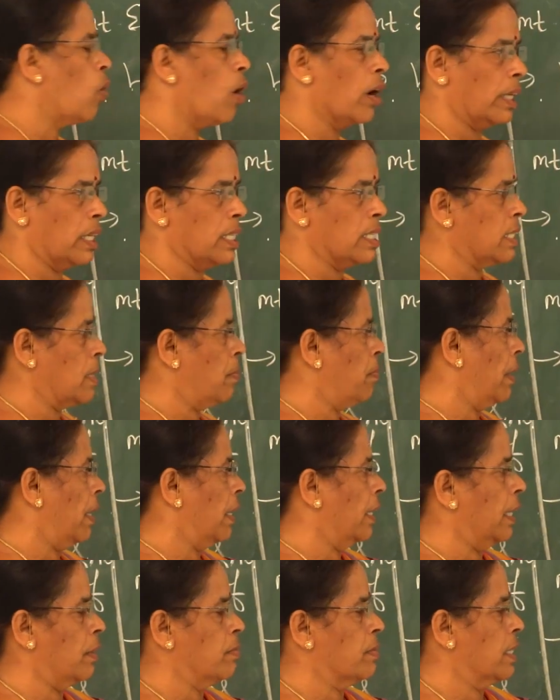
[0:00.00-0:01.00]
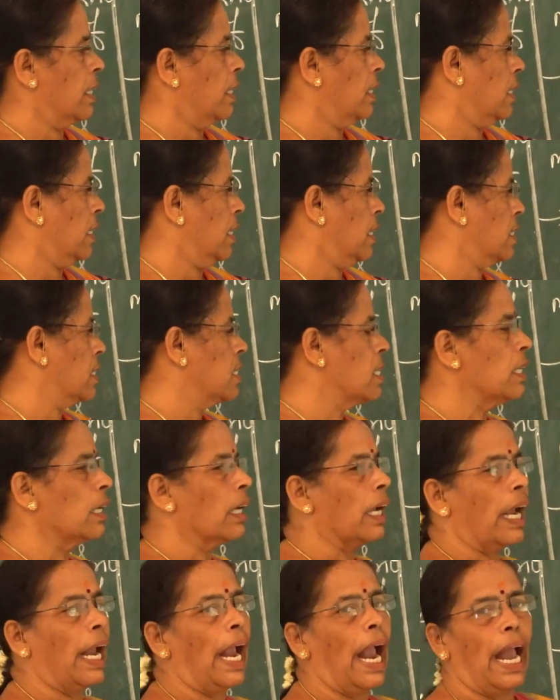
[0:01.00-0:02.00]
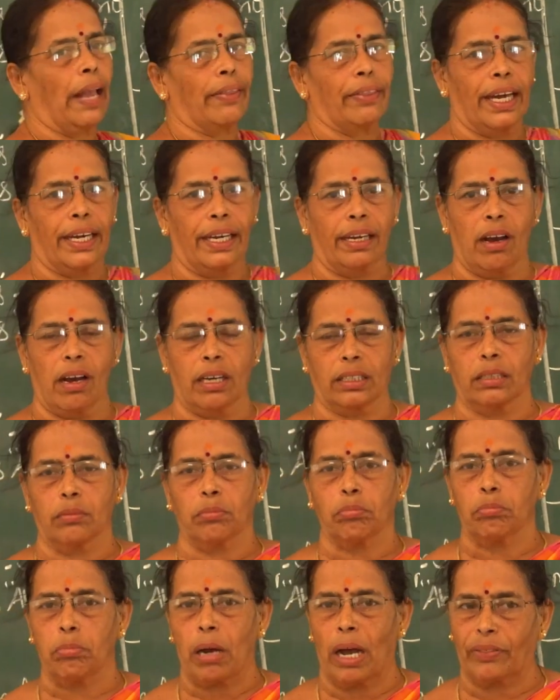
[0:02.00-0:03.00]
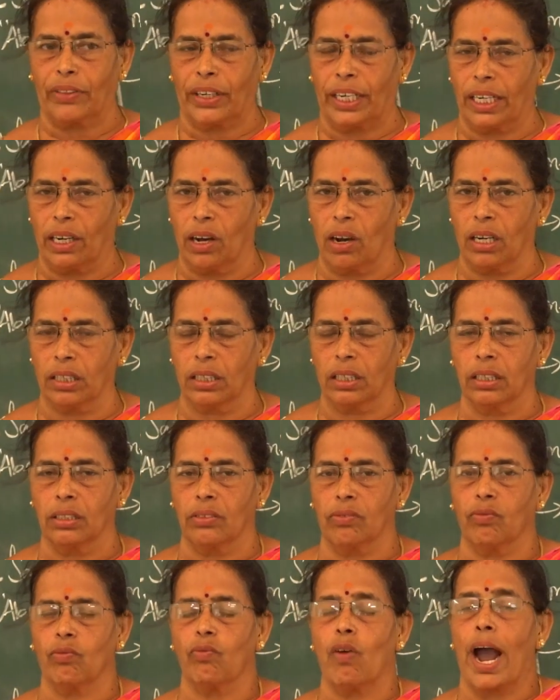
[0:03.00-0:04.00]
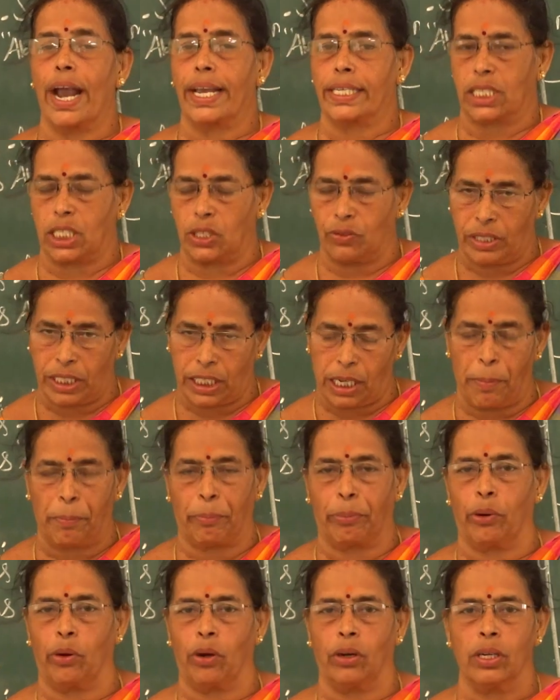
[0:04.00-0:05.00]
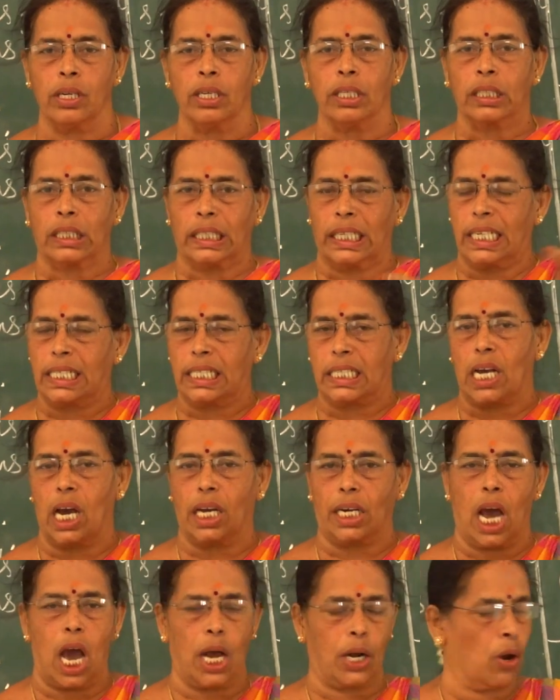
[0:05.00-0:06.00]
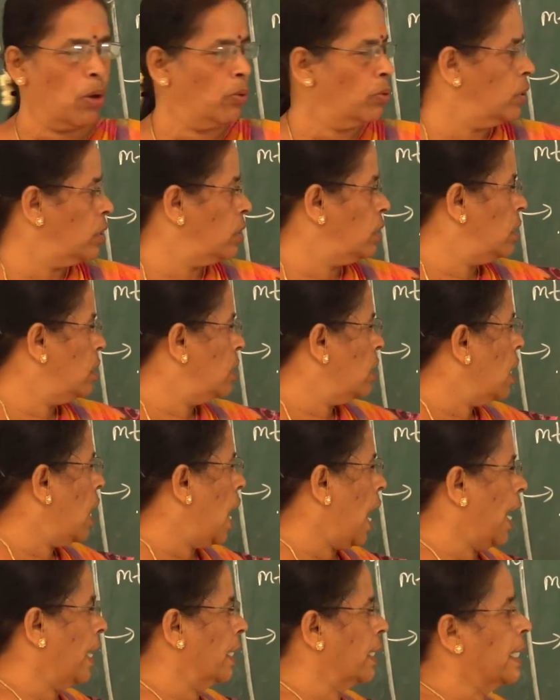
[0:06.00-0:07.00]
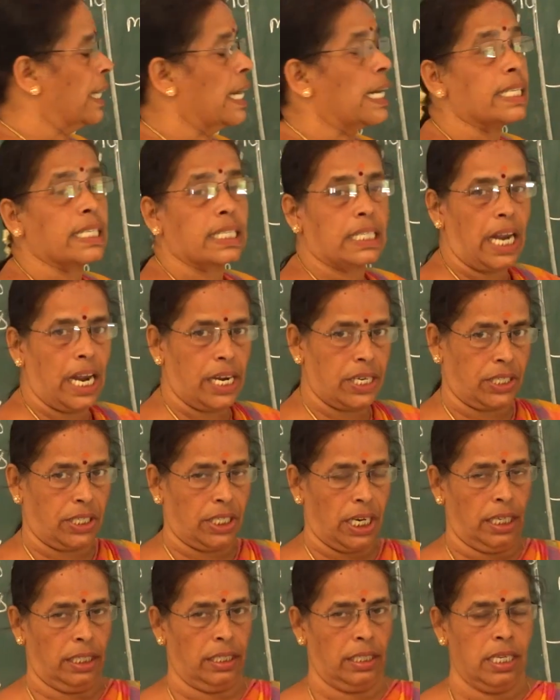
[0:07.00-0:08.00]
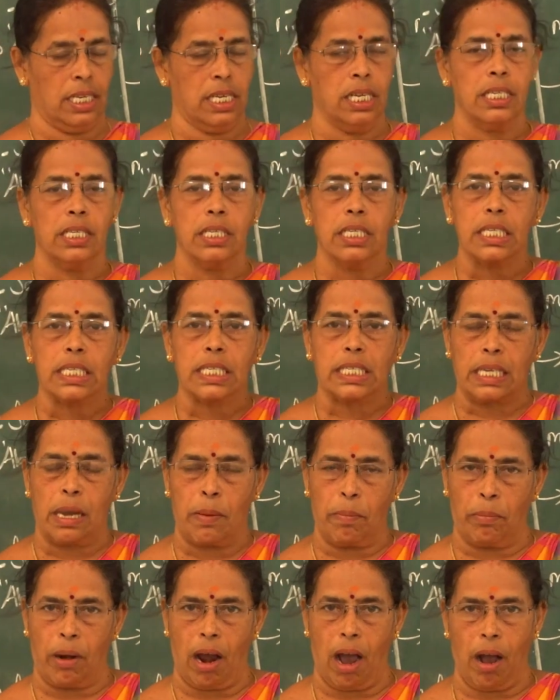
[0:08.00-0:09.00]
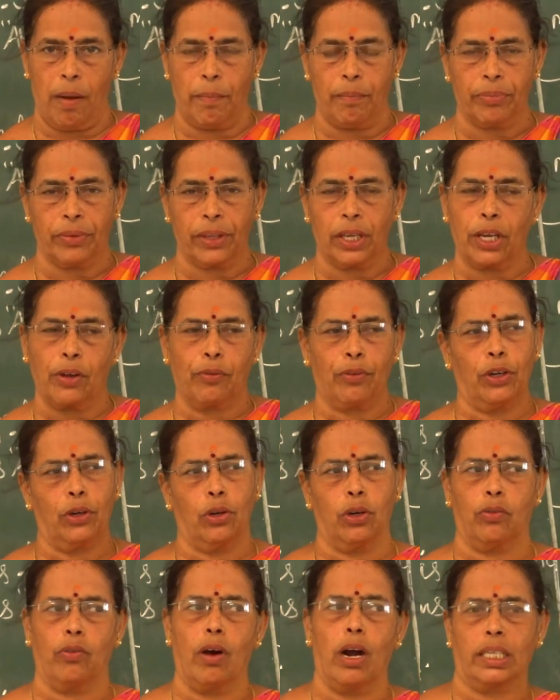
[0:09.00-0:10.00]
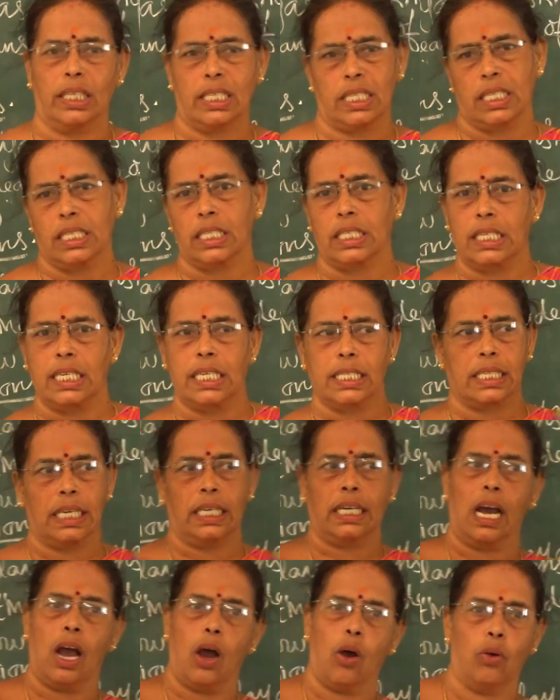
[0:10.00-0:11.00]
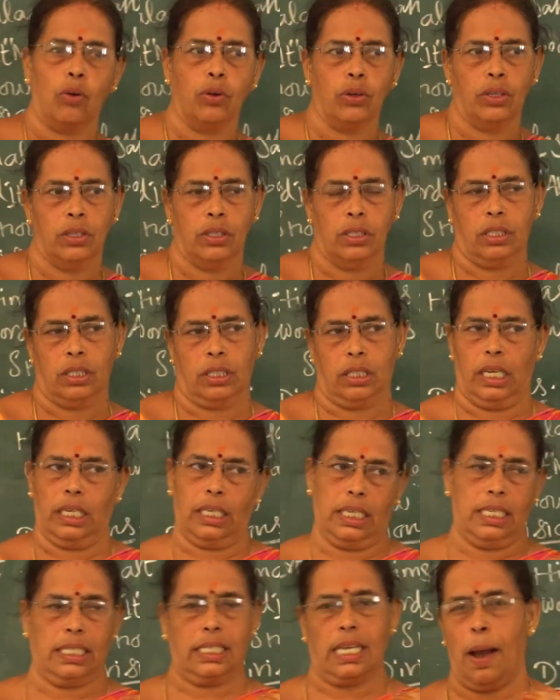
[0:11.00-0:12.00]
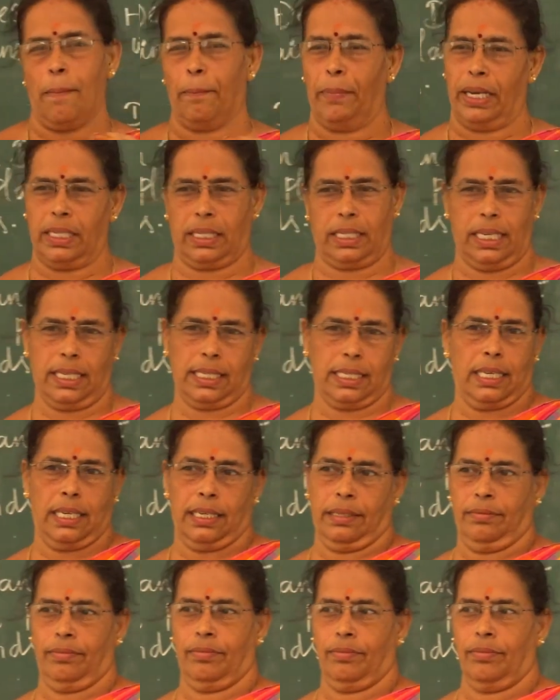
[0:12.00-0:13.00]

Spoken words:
What is the pilgrim centers? Kedarnath, Badrinath, Vaishnavi temple. These are around. And hill station, Simla. If you know what is the season now, that is summer season.